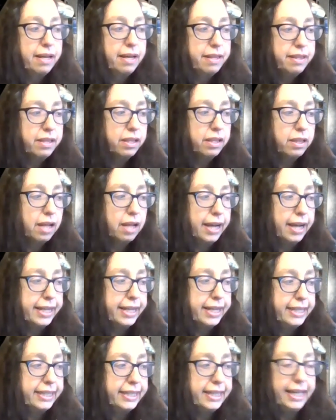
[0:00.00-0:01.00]
The
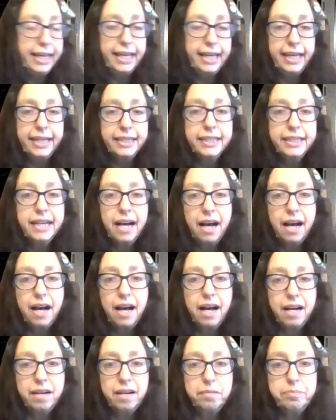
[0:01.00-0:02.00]
Lion King?
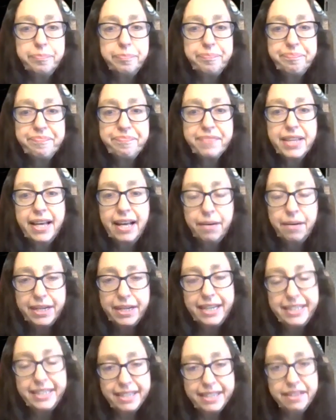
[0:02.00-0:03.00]
When
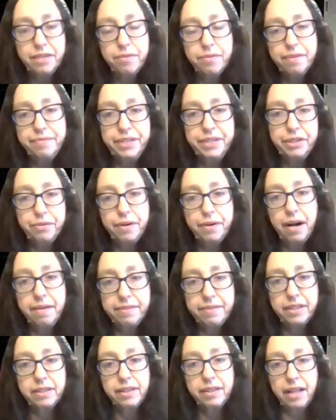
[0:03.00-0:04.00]
I did the review of
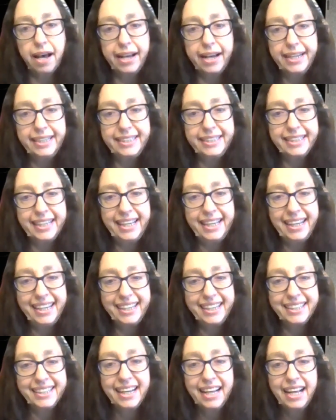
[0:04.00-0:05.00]
The Lion
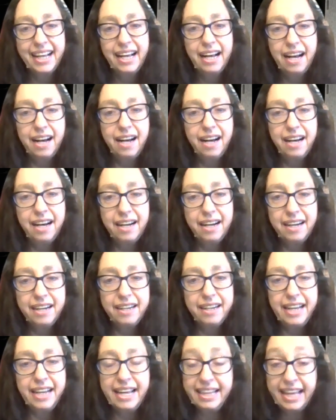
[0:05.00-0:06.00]
King,
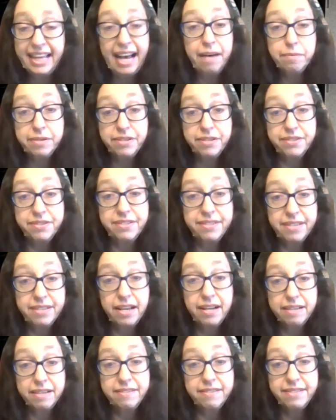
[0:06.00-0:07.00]
and that was
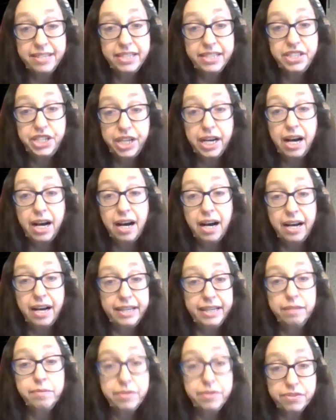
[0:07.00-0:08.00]
a CGI,
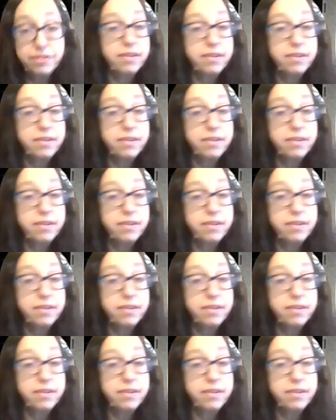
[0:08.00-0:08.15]
it was